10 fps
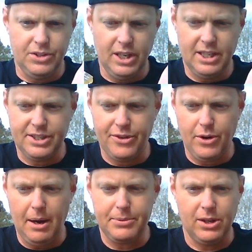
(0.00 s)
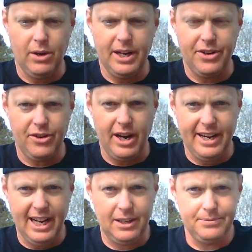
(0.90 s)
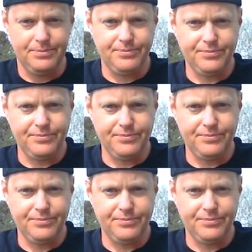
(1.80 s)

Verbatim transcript: Just a drop to go ahead and try it out.